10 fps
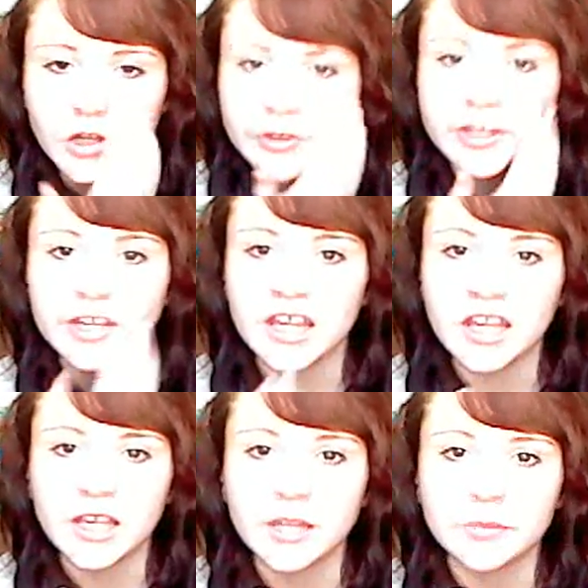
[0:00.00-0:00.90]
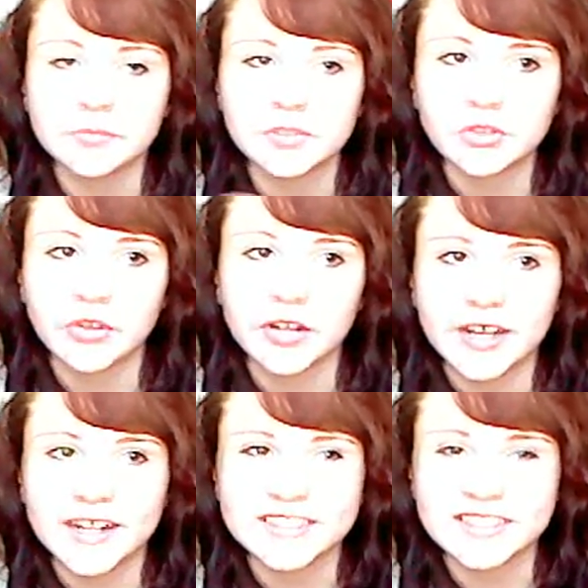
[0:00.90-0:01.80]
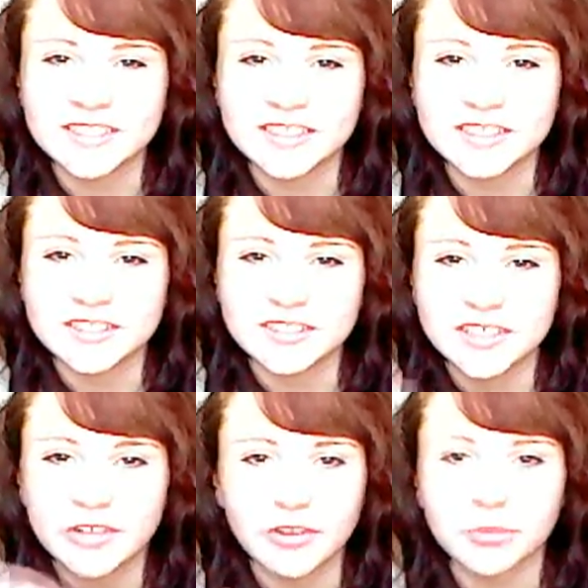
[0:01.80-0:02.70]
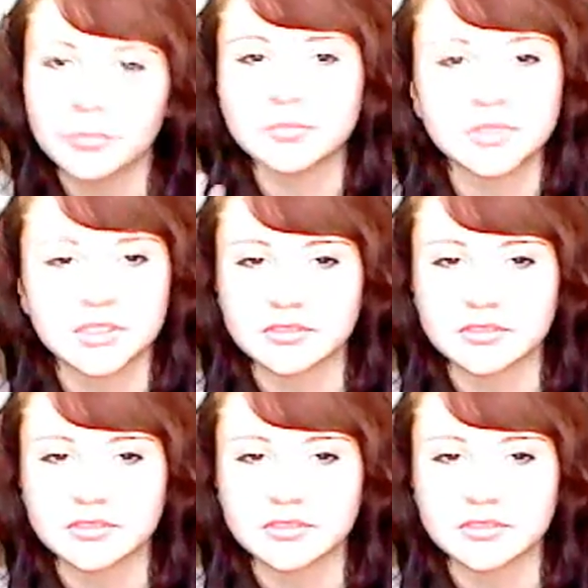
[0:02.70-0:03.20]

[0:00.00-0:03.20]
creams, solid cleansers, serums,